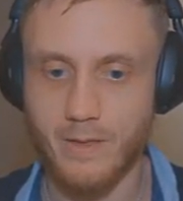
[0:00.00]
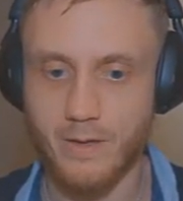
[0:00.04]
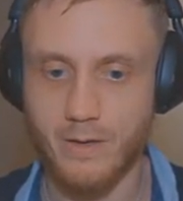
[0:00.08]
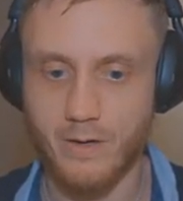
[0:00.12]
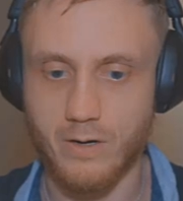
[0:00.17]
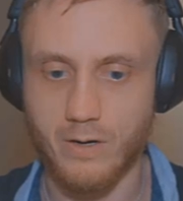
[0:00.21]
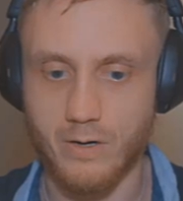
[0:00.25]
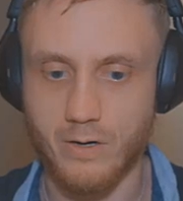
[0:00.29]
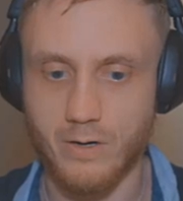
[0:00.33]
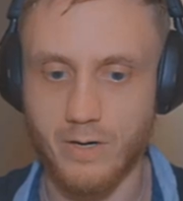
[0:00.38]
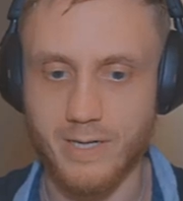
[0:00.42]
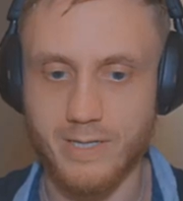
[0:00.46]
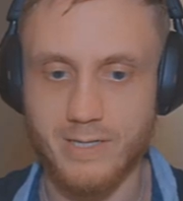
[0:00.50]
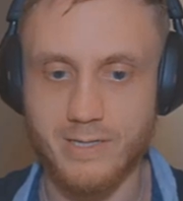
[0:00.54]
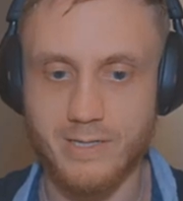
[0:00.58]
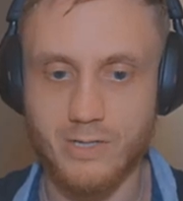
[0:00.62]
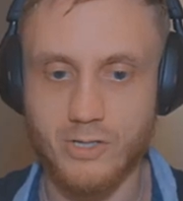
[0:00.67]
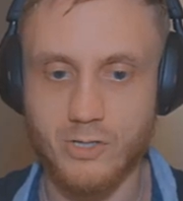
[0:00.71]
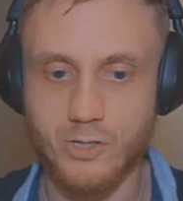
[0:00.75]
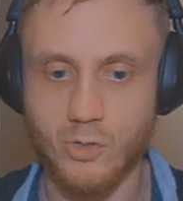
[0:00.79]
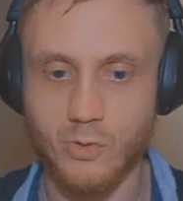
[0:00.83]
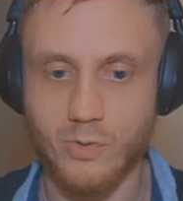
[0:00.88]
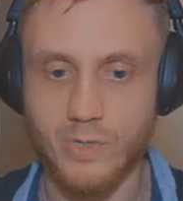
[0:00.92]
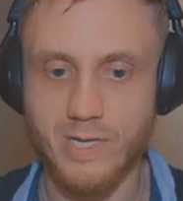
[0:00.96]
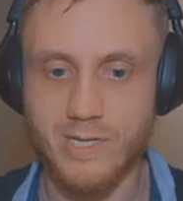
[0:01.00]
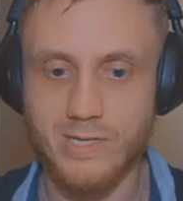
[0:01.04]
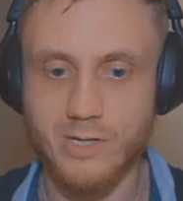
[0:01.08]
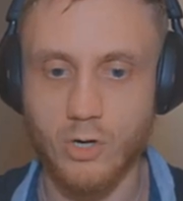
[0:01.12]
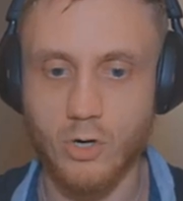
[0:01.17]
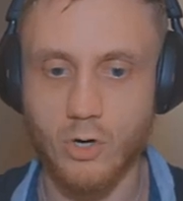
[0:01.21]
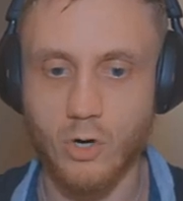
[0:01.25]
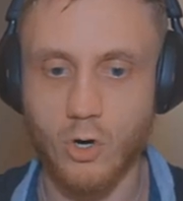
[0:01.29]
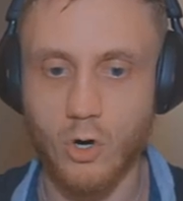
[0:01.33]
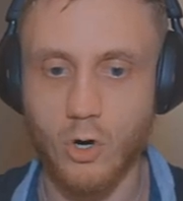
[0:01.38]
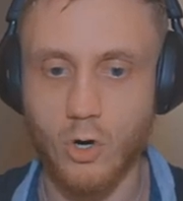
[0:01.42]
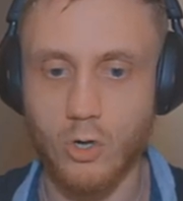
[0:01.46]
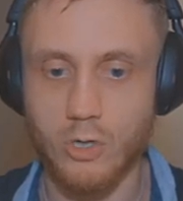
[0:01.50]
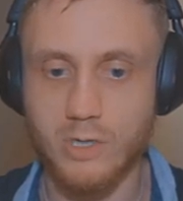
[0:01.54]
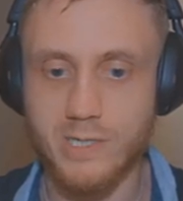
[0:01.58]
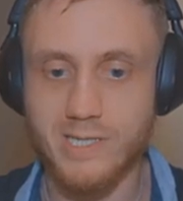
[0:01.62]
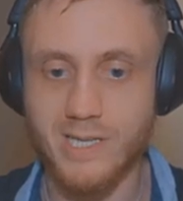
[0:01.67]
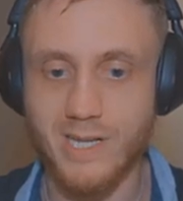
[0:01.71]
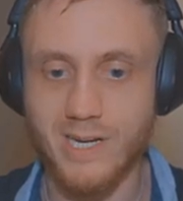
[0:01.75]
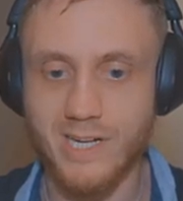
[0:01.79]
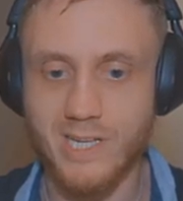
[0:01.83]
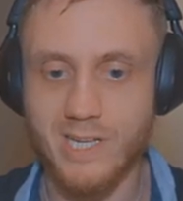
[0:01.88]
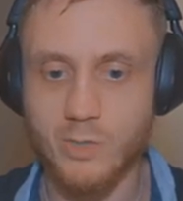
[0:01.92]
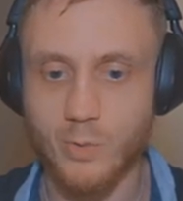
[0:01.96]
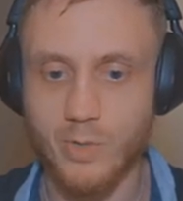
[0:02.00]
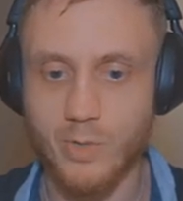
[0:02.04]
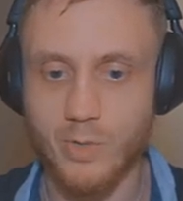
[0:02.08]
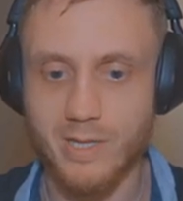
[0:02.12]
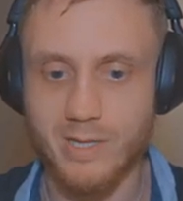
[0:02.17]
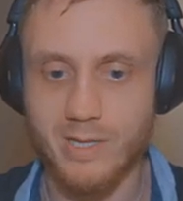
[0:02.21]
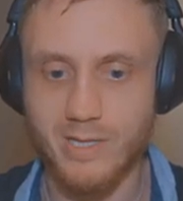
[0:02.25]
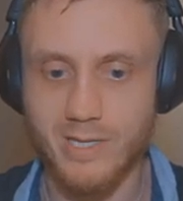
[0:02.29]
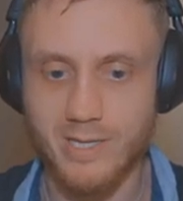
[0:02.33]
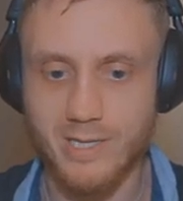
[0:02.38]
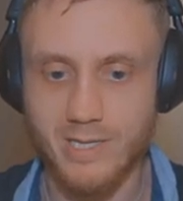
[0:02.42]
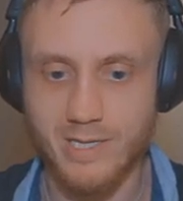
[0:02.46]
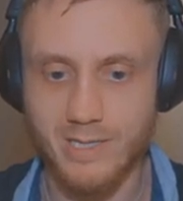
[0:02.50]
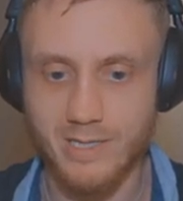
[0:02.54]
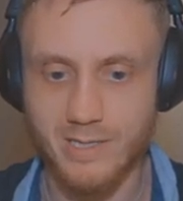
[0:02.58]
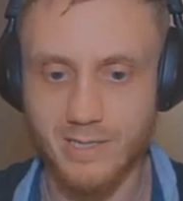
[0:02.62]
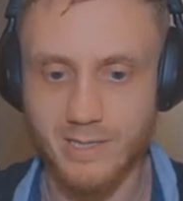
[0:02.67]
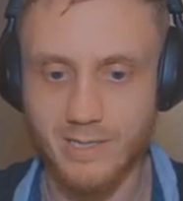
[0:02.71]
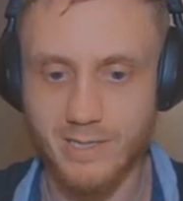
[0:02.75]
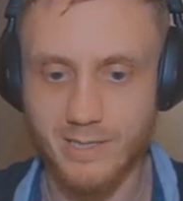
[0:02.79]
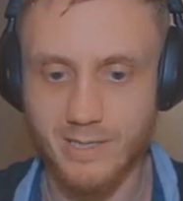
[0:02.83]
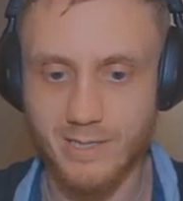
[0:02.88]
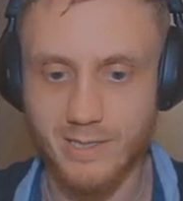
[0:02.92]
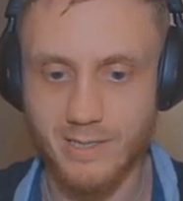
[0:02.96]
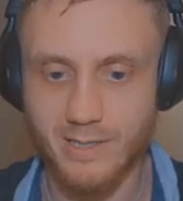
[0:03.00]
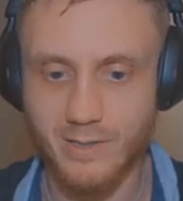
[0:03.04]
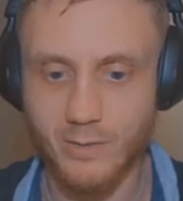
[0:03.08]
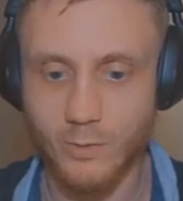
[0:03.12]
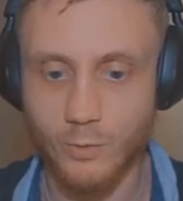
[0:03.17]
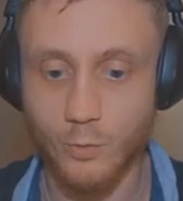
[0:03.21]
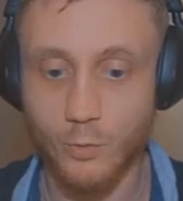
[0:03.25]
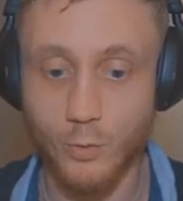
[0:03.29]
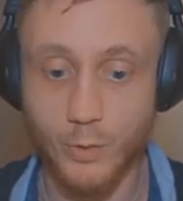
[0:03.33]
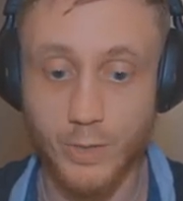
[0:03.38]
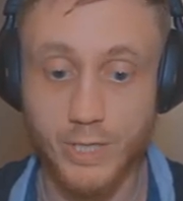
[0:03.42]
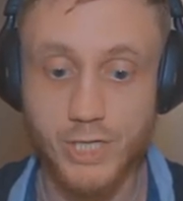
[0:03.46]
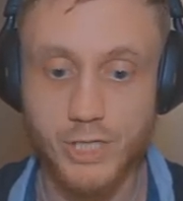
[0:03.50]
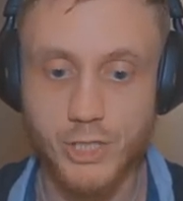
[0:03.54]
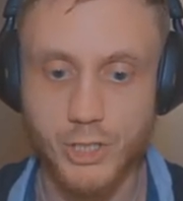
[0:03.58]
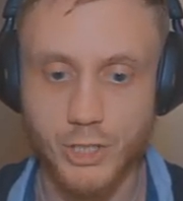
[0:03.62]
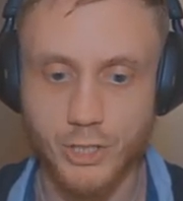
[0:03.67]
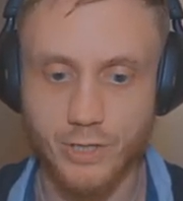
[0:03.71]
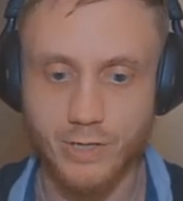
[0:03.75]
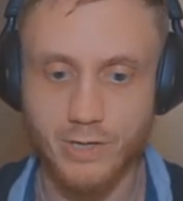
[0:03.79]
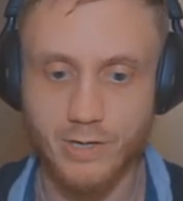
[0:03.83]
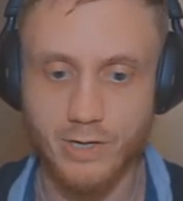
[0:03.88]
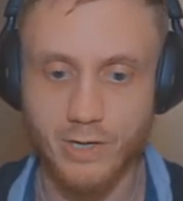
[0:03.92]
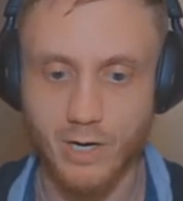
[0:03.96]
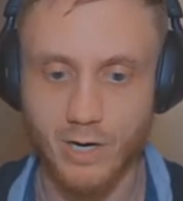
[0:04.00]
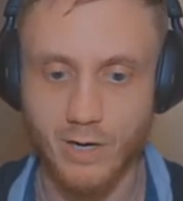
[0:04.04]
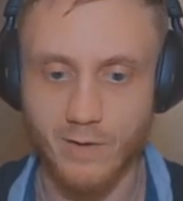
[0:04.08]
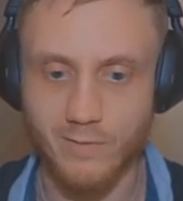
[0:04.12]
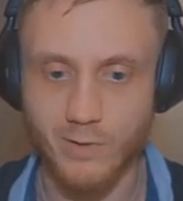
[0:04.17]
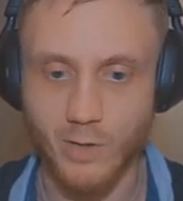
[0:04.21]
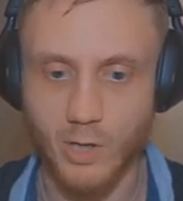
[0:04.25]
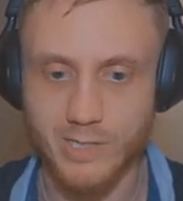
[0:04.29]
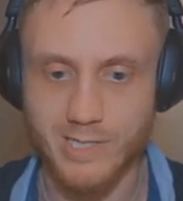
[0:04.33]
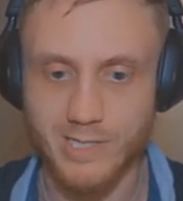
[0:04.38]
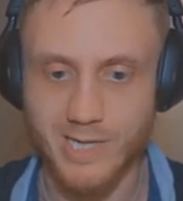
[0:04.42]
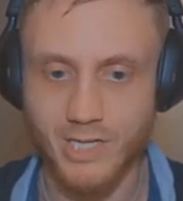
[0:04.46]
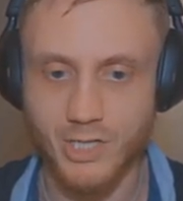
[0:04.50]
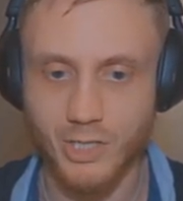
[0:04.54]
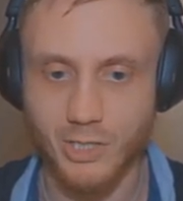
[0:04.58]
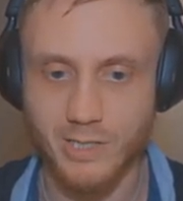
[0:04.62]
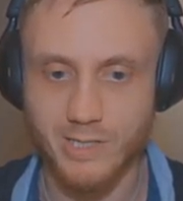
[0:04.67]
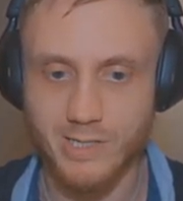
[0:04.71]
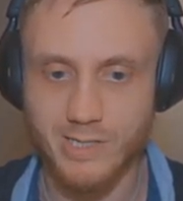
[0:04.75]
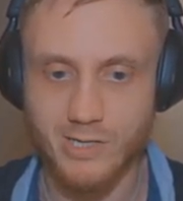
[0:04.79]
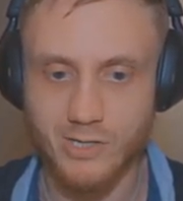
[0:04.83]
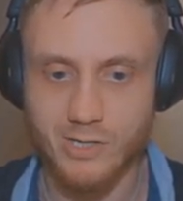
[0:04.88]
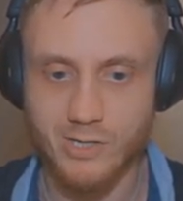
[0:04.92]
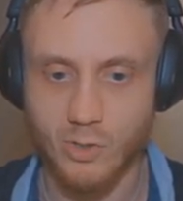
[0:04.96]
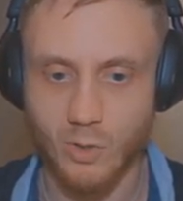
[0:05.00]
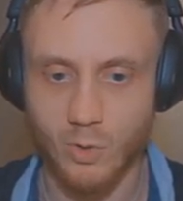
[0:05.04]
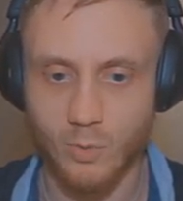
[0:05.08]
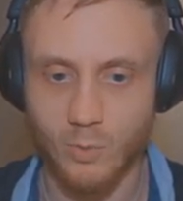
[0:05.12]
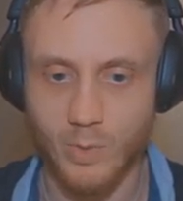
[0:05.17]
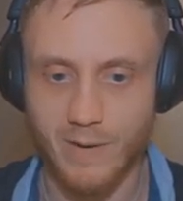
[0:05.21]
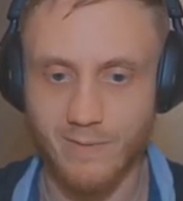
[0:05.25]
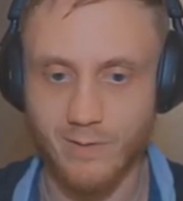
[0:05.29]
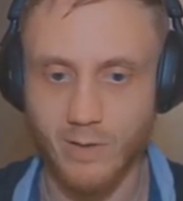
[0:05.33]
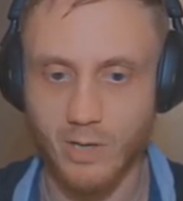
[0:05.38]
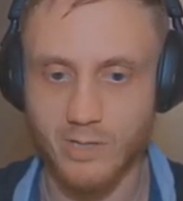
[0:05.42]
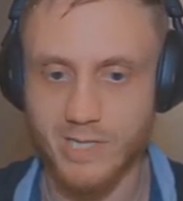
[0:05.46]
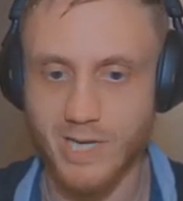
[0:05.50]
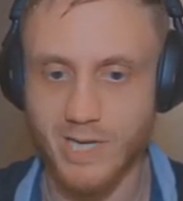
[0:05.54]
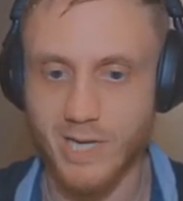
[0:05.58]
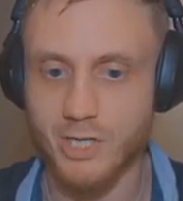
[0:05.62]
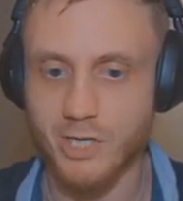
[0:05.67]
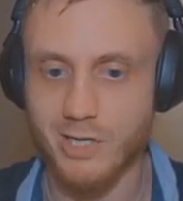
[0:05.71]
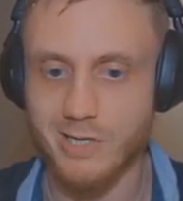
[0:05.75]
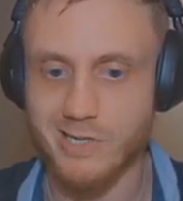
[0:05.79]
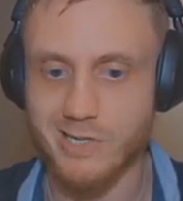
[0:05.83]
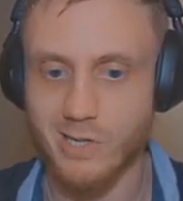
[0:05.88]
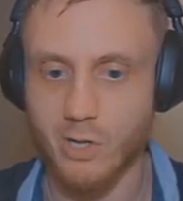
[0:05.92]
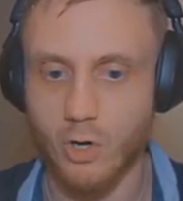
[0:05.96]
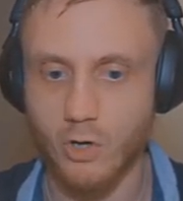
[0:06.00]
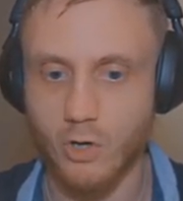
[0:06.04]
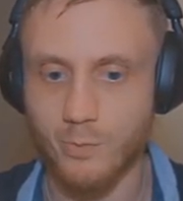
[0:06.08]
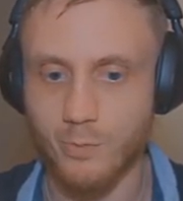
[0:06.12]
All right, so these are all cities within the region of Los Angeles. So we have Los Angeles, Long